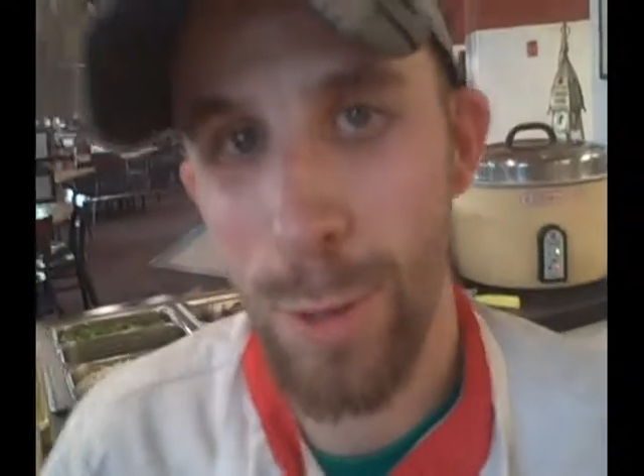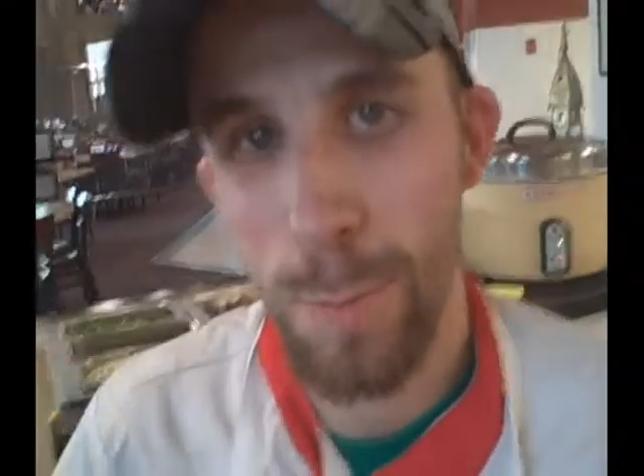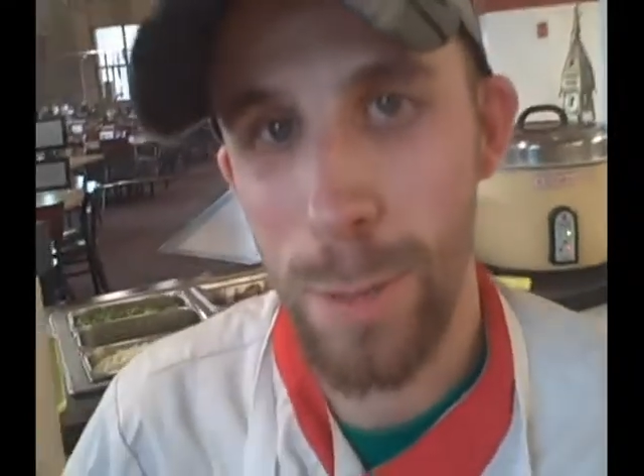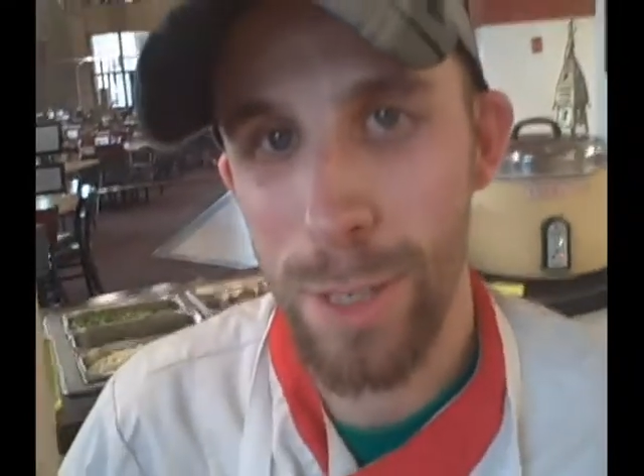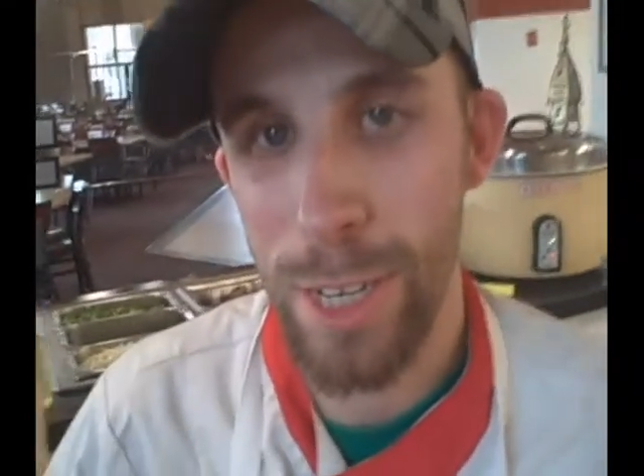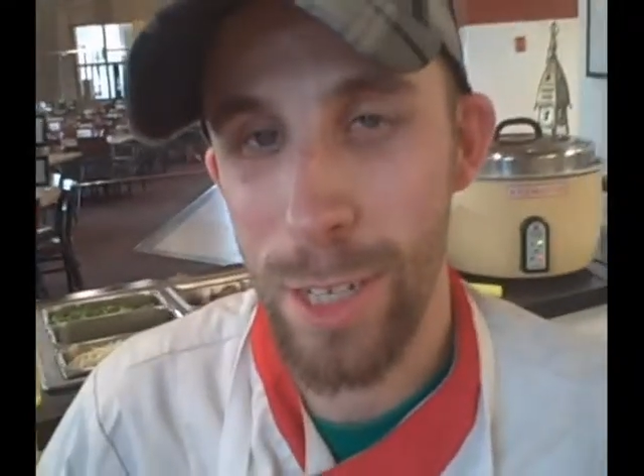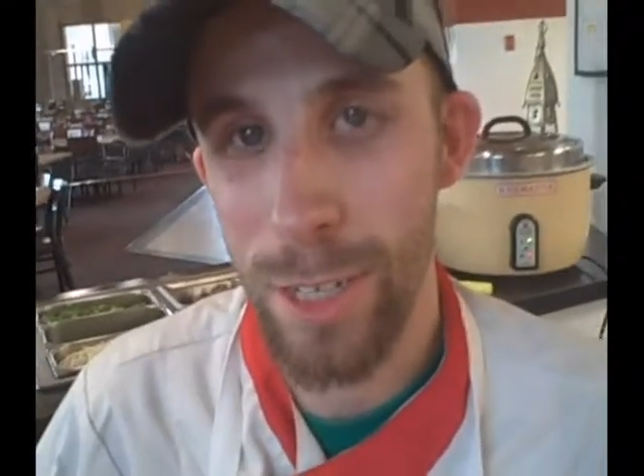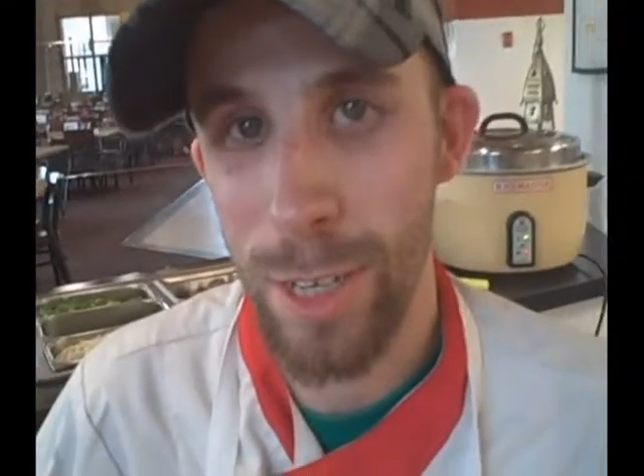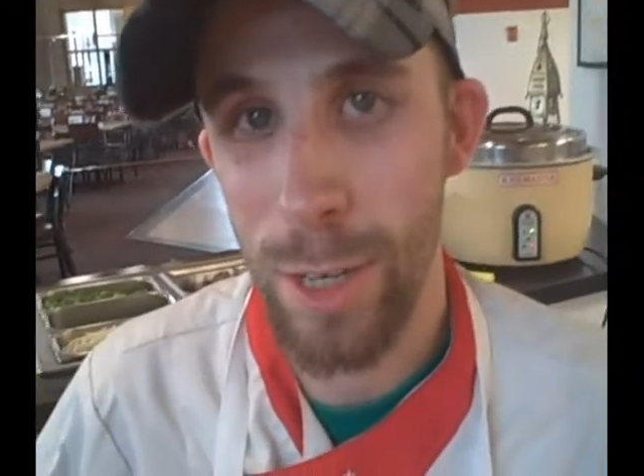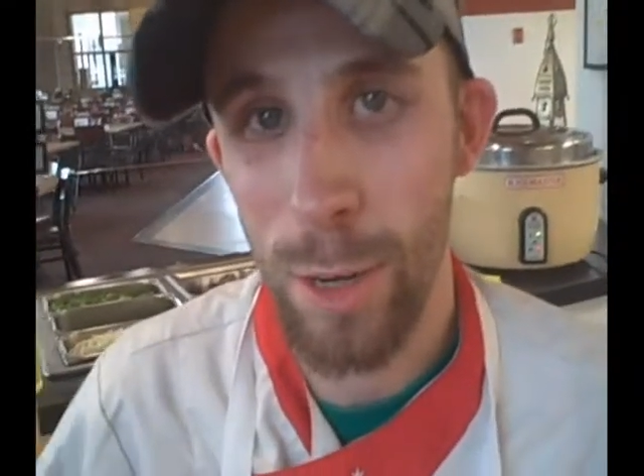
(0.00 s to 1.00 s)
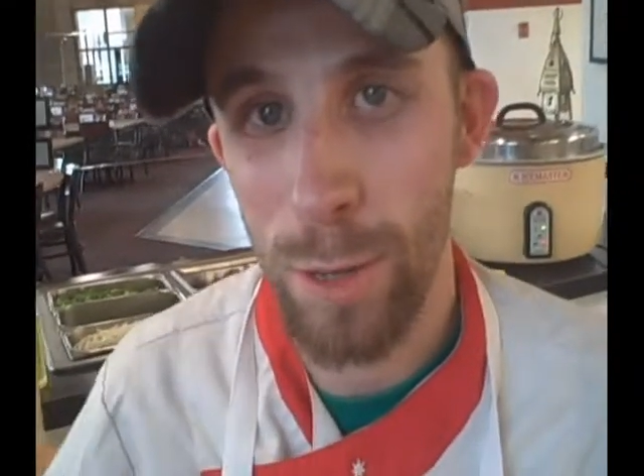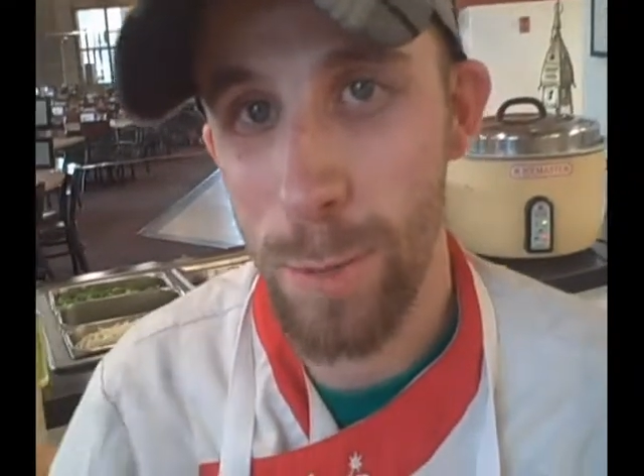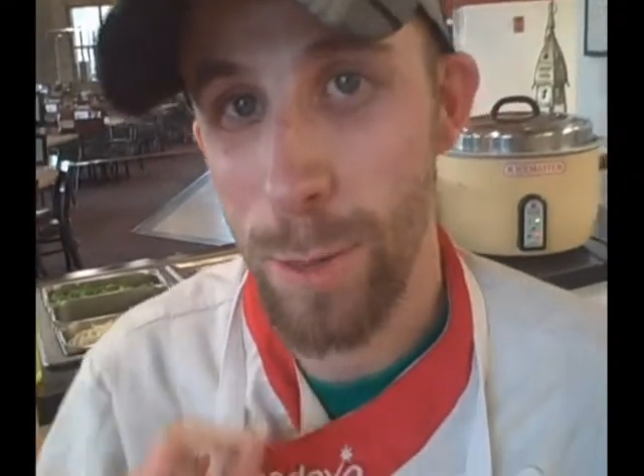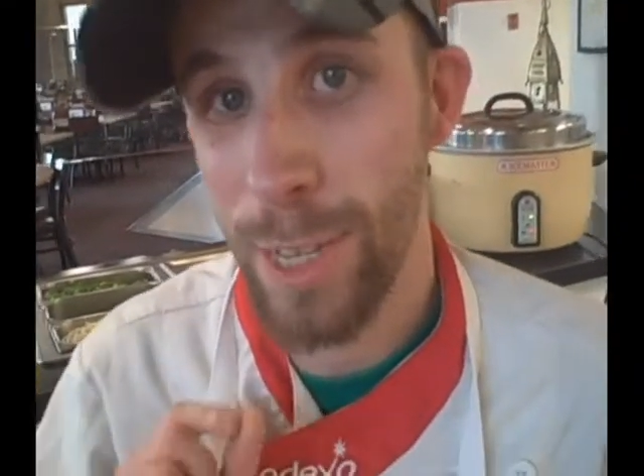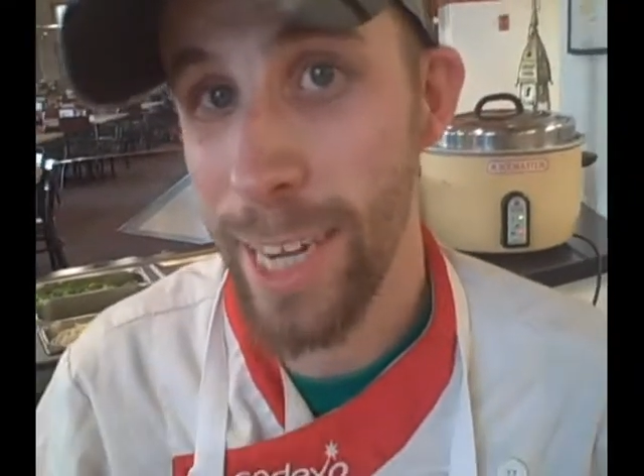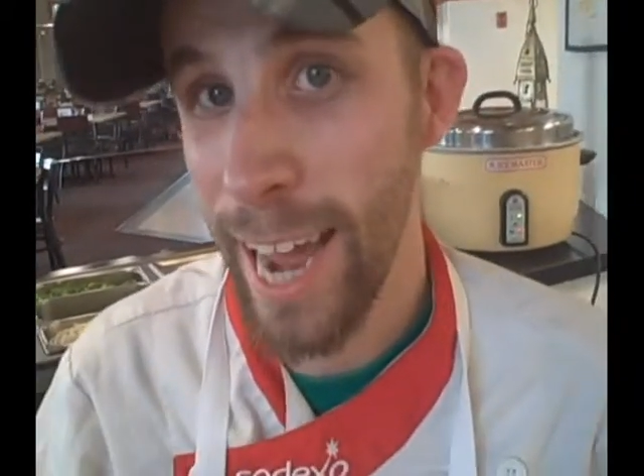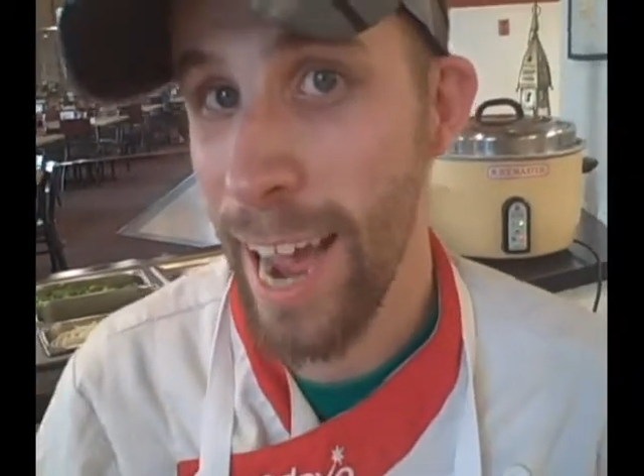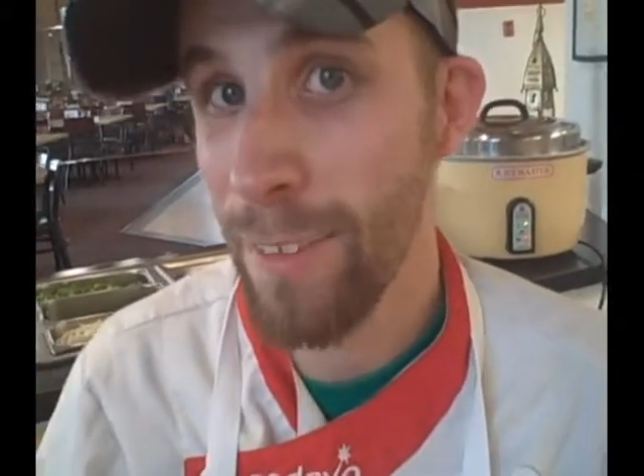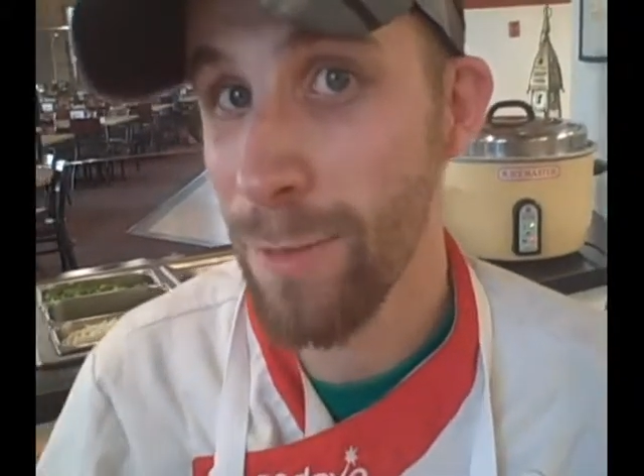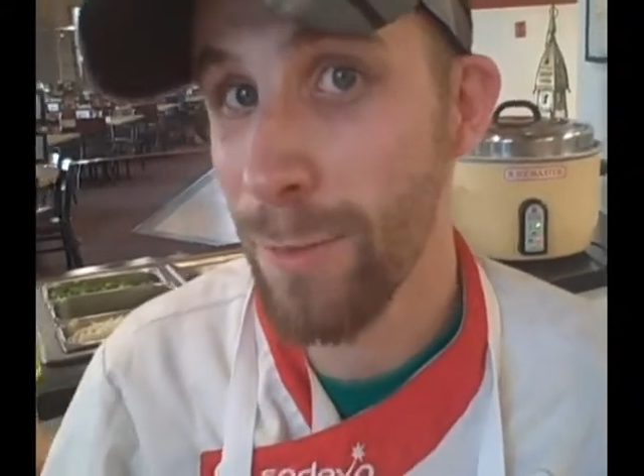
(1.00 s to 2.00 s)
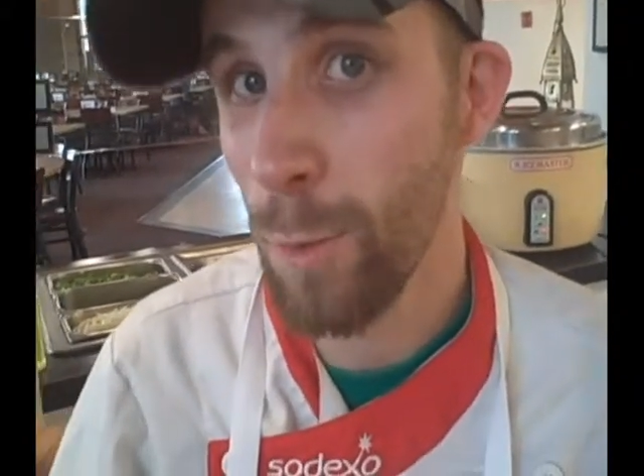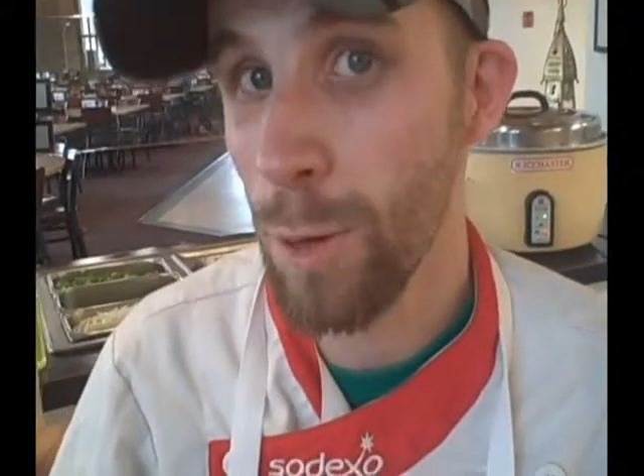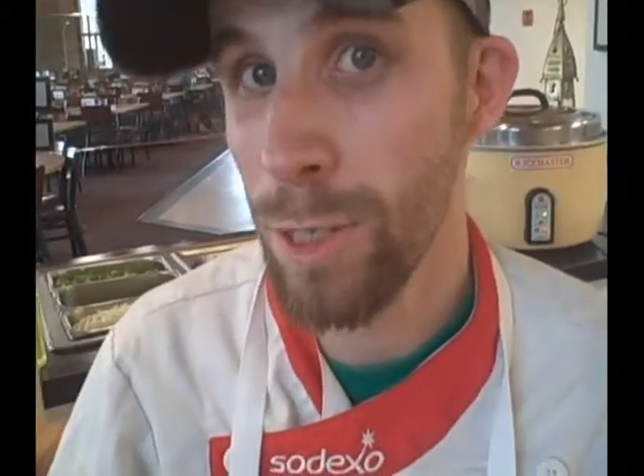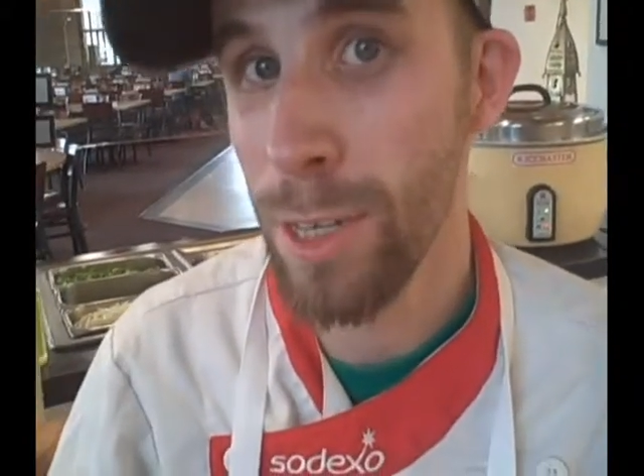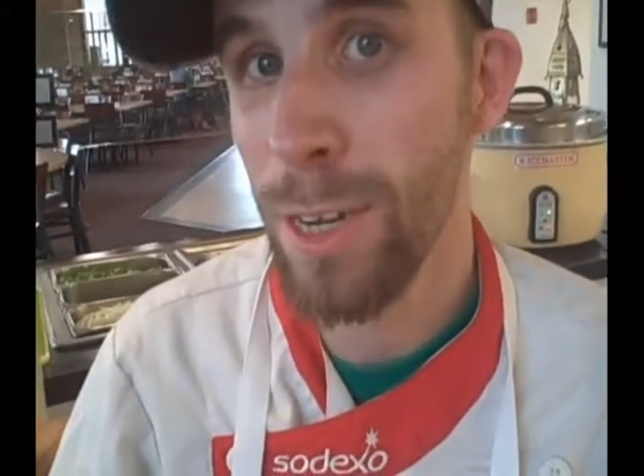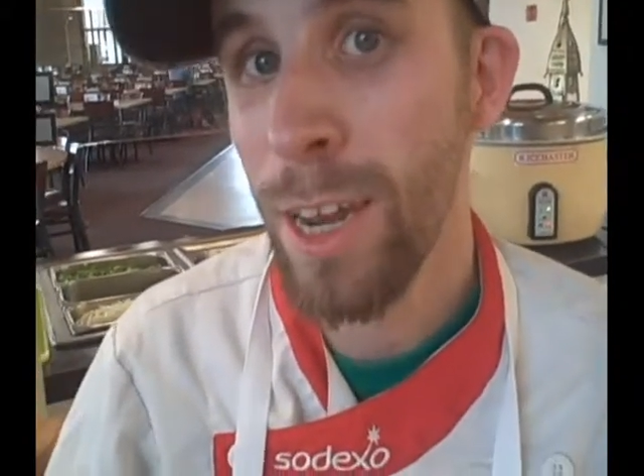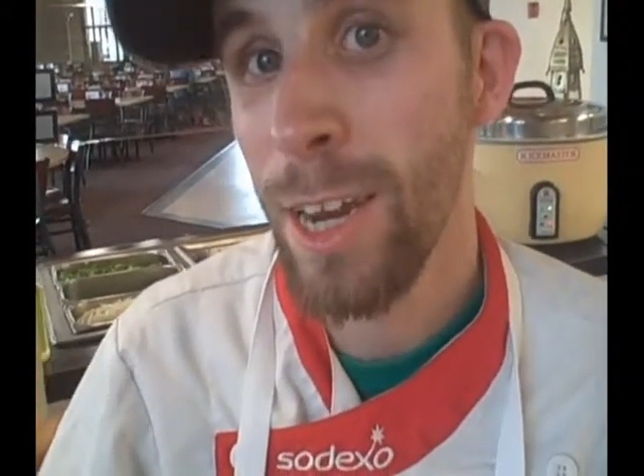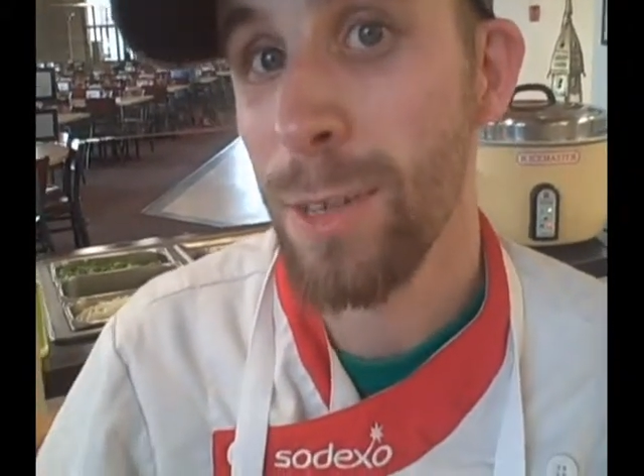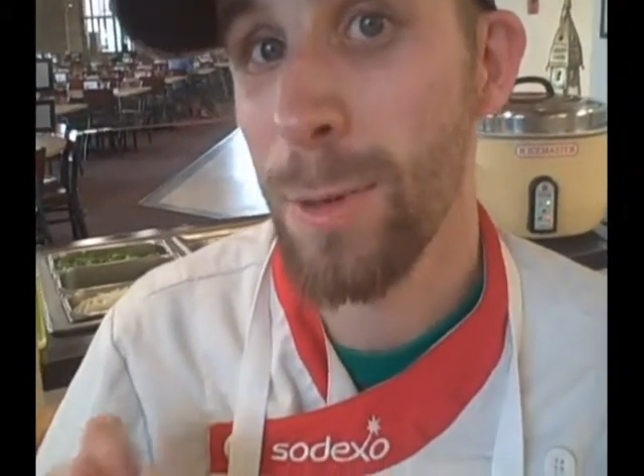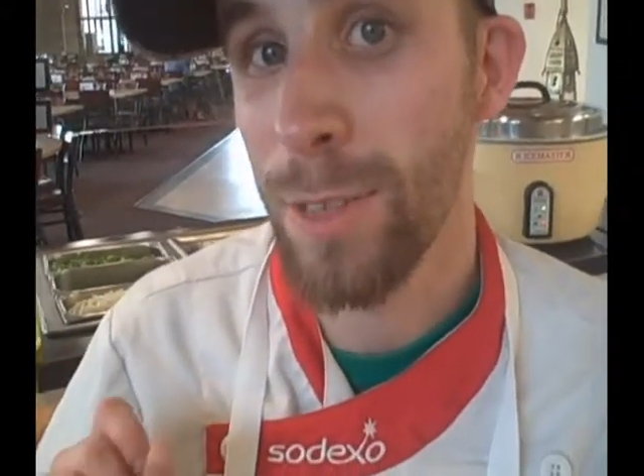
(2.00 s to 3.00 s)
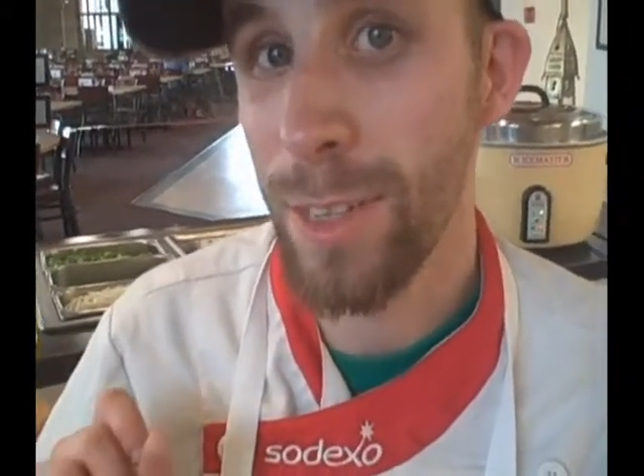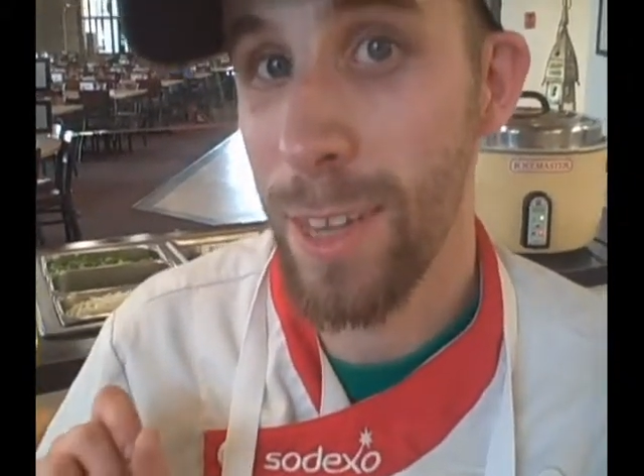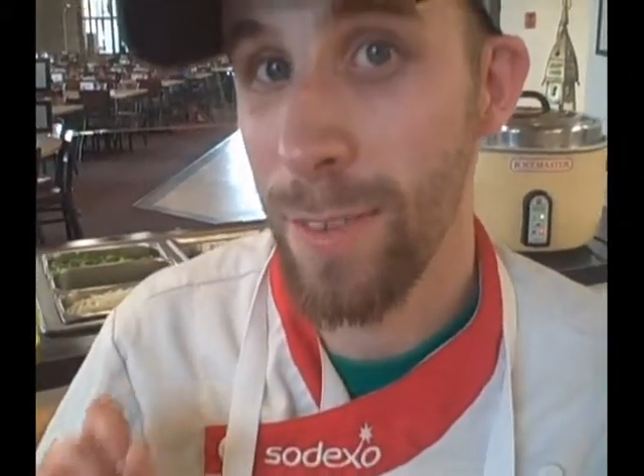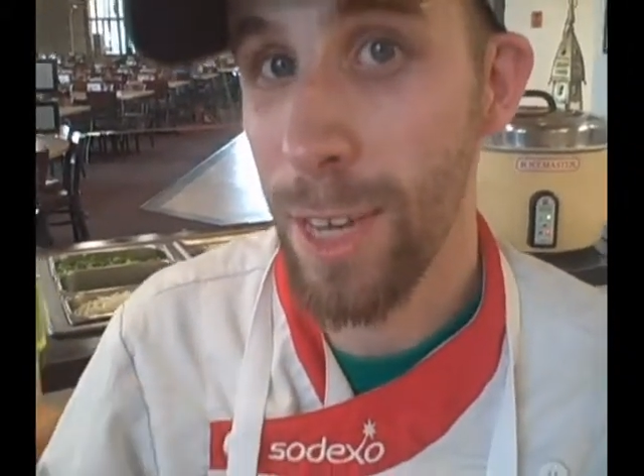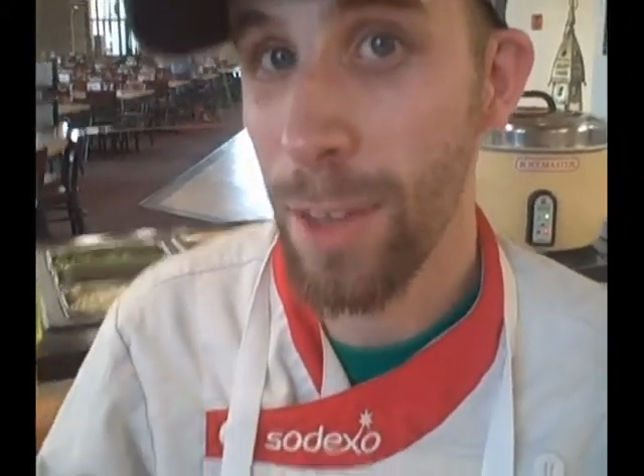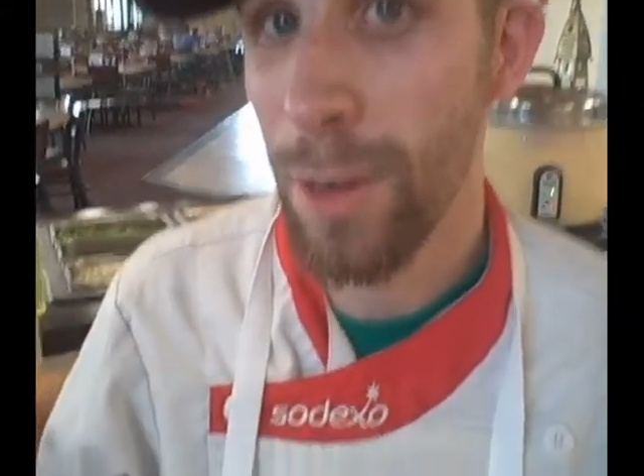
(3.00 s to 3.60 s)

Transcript: a superstition that you're only supposed to eat half the fortune? You're supposed to leave the